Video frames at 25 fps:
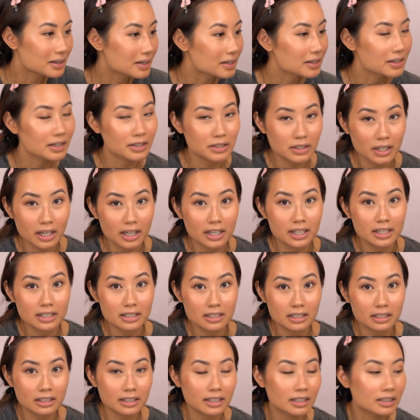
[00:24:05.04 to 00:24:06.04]
That's okay, it's
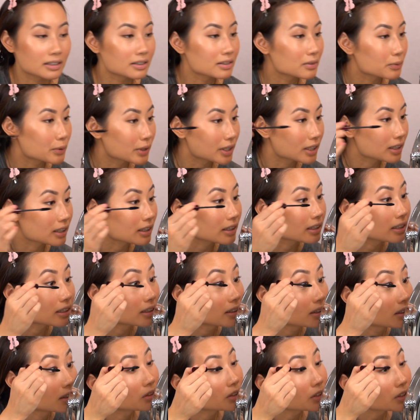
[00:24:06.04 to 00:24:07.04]
clean. We can clean it.
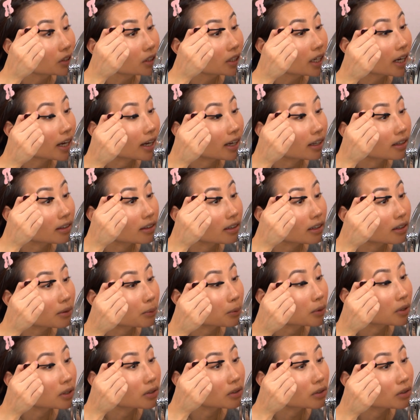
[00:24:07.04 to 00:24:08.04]
Did you hate that
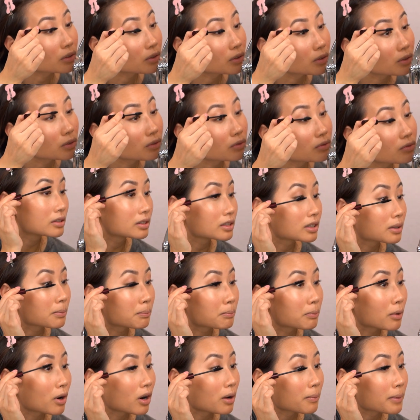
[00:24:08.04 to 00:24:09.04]
when you did a
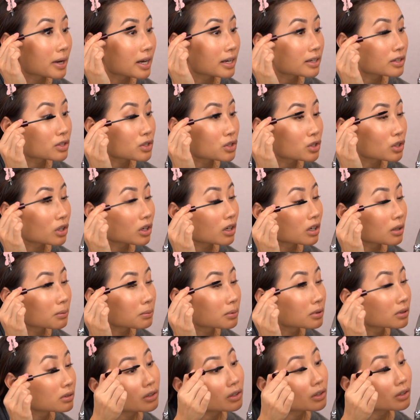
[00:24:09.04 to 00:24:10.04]
bomb-ass job,
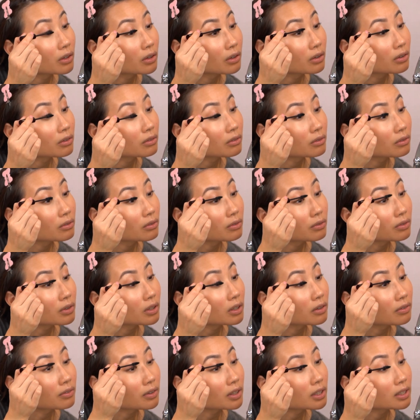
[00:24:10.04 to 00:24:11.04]
you know, for
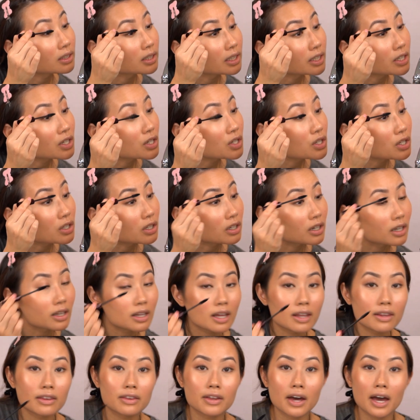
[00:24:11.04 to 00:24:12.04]
your foundation and
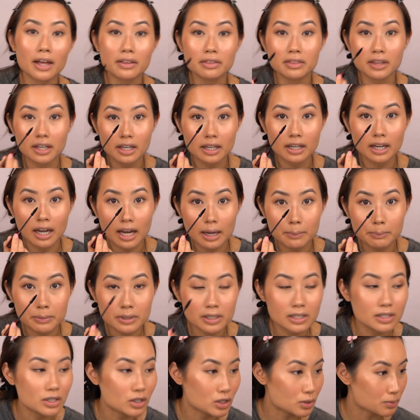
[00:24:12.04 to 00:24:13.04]
then that thing
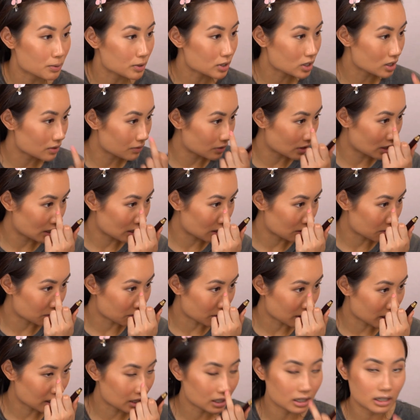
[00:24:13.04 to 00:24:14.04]
happens, especially if you hit it
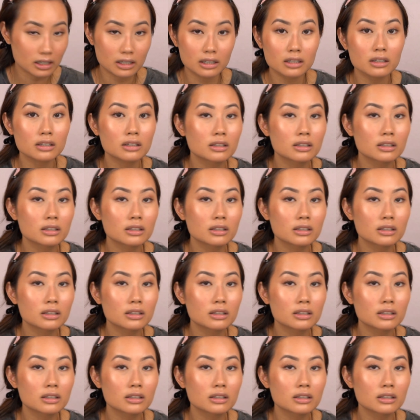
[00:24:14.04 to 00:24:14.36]
right here?